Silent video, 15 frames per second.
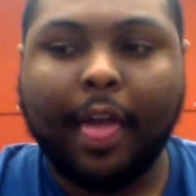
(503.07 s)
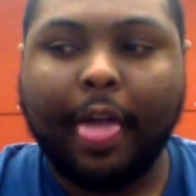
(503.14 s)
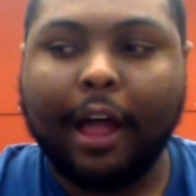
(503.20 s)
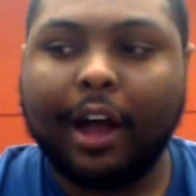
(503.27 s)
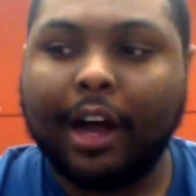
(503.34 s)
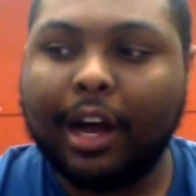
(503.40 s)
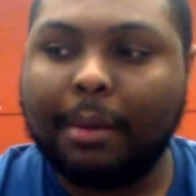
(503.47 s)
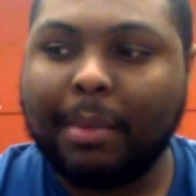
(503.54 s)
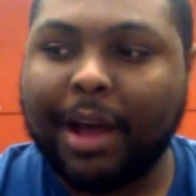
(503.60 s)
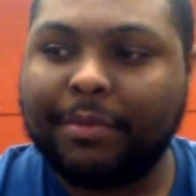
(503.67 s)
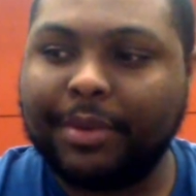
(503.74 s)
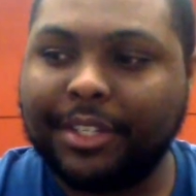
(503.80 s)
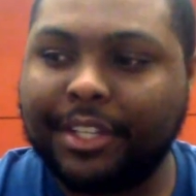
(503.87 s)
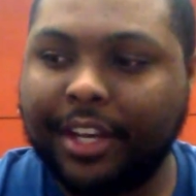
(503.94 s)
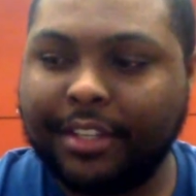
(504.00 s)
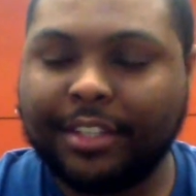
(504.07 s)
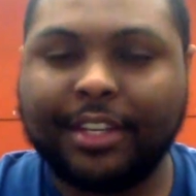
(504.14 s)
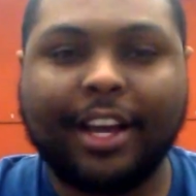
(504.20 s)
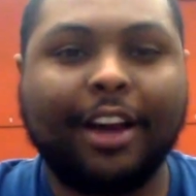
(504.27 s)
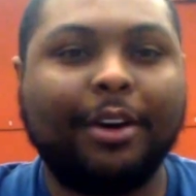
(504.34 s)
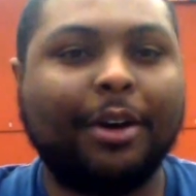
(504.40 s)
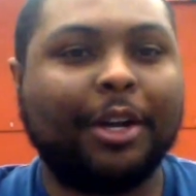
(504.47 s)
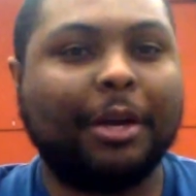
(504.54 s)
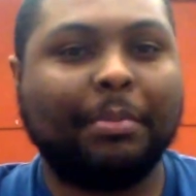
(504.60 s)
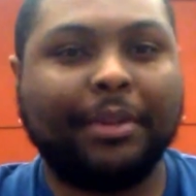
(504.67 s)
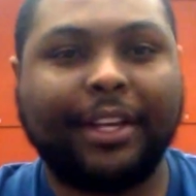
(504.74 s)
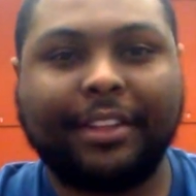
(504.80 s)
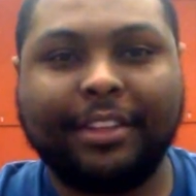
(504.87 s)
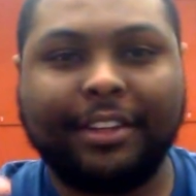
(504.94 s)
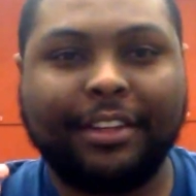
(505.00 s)
I've been testing out a couple
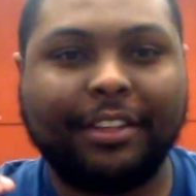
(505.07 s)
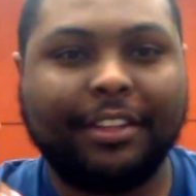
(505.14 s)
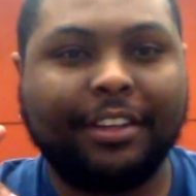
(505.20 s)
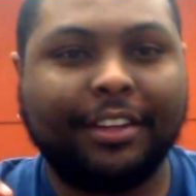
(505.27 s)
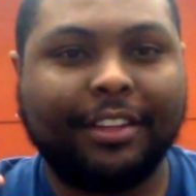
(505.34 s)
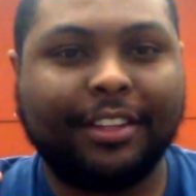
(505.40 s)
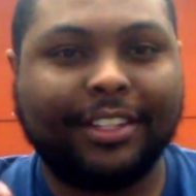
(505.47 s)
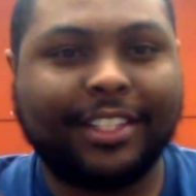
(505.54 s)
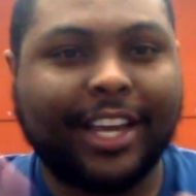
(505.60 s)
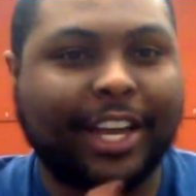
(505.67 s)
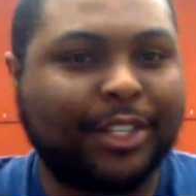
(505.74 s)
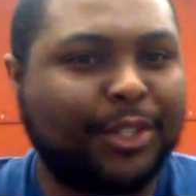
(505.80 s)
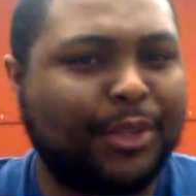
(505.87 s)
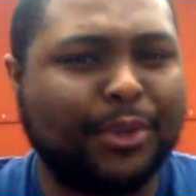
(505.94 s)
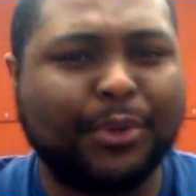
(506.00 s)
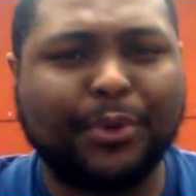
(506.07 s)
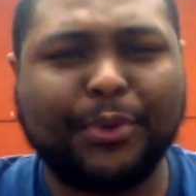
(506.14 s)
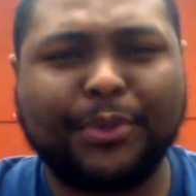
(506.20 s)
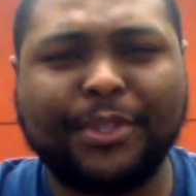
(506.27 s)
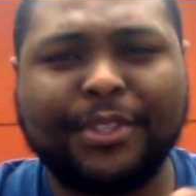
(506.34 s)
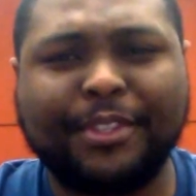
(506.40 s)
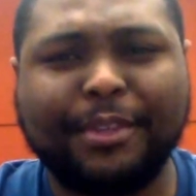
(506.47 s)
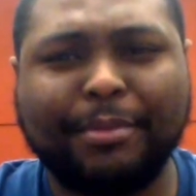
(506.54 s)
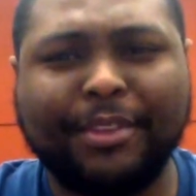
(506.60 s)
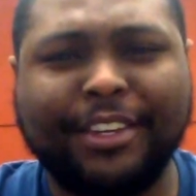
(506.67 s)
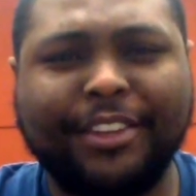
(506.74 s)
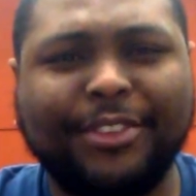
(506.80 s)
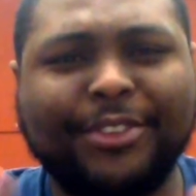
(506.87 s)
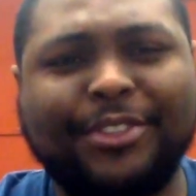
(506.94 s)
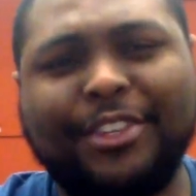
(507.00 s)
like the tattoos and some of the
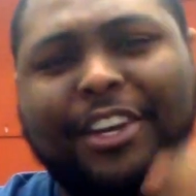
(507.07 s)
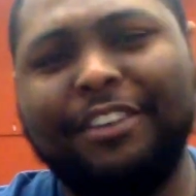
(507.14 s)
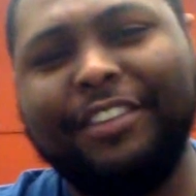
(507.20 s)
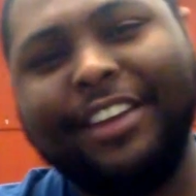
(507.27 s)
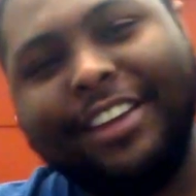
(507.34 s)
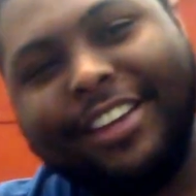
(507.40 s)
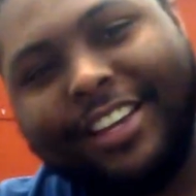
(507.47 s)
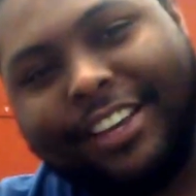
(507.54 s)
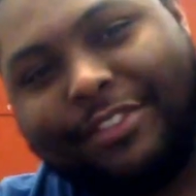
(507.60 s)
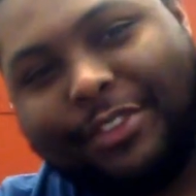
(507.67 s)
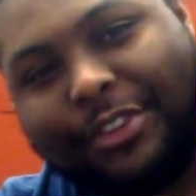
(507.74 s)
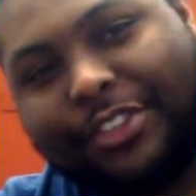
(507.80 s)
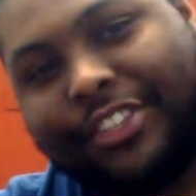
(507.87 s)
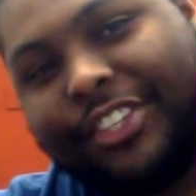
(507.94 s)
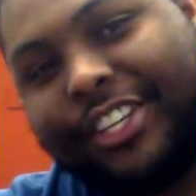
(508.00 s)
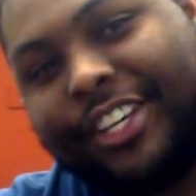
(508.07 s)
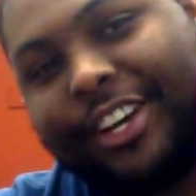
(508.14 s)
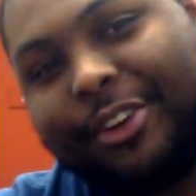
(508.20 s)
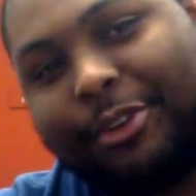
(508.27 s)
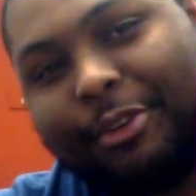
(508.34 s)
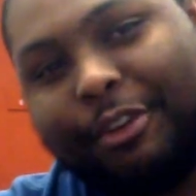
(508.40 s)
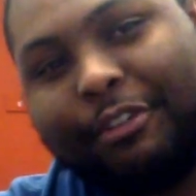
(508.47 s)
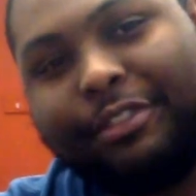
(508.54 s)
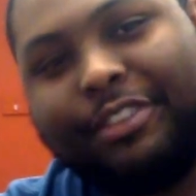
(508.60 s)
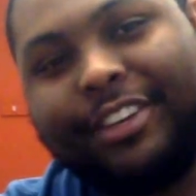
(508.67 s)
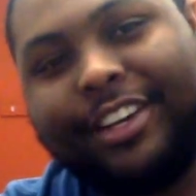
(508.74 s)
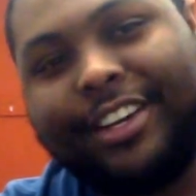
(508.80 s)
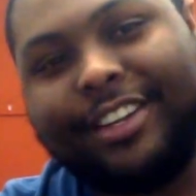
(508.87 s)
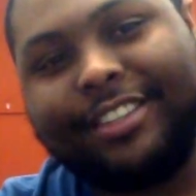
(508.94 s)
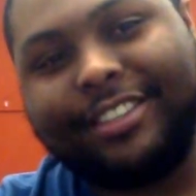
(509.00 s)
other stuff. If you can see, I don't know if you
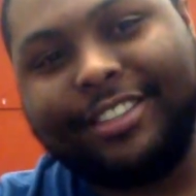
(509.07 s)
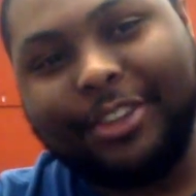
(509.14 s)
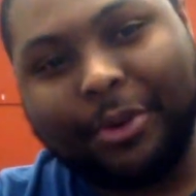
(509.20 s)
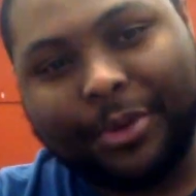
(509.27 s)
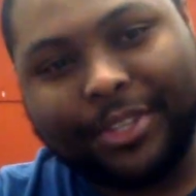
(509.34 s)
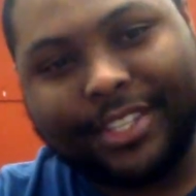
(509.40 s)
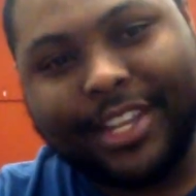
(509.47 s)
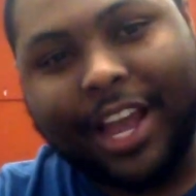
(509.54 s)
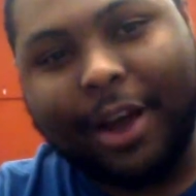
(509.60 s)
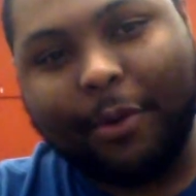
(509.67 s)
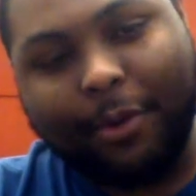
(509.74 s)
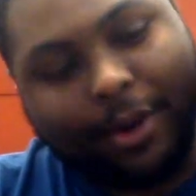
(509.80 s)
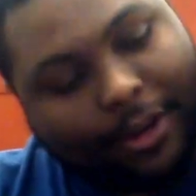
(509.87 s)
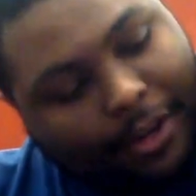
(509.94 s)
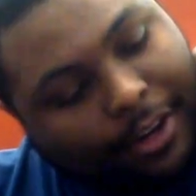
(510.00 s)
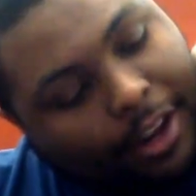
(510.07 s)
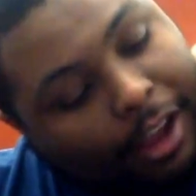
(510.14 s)
guys noticed that one.